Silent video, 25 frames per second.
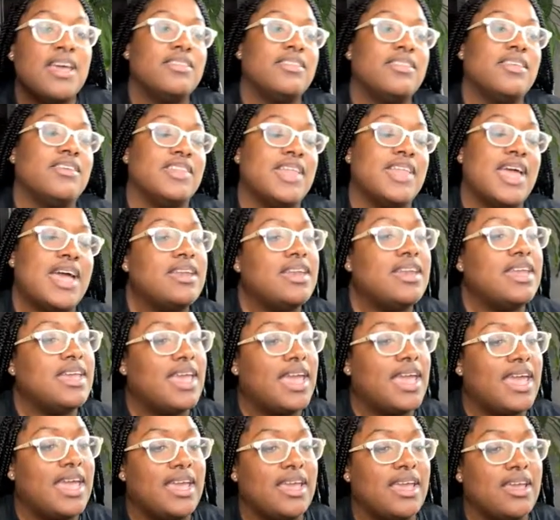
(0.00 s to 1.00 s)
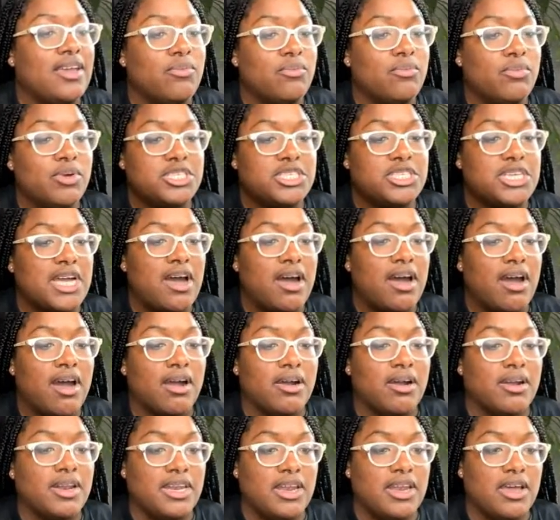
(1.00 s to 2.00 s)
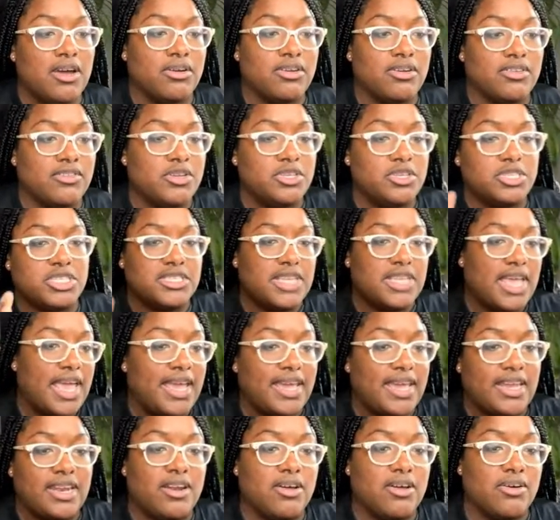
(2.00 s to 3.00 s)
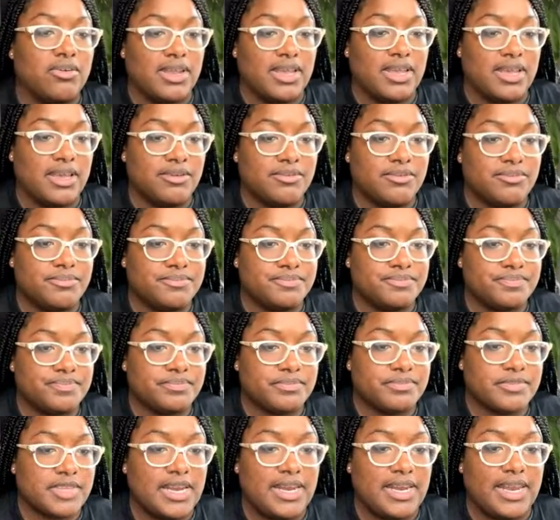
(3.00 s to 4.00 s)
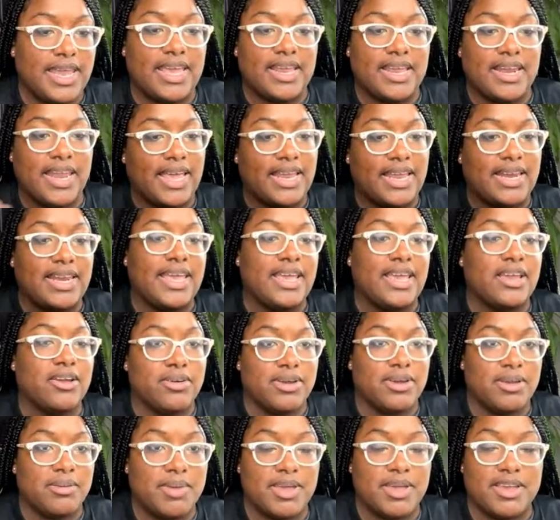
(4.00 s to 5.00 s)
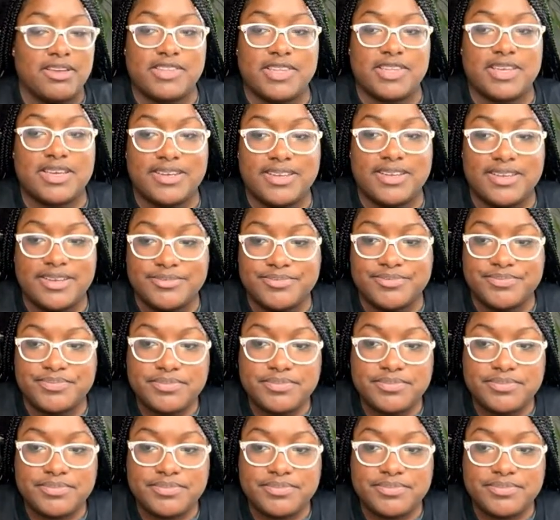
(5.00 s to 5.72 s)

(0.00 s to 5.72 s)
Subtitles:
does not negate what y'all already know, because you can just add it on there, like layer it basically.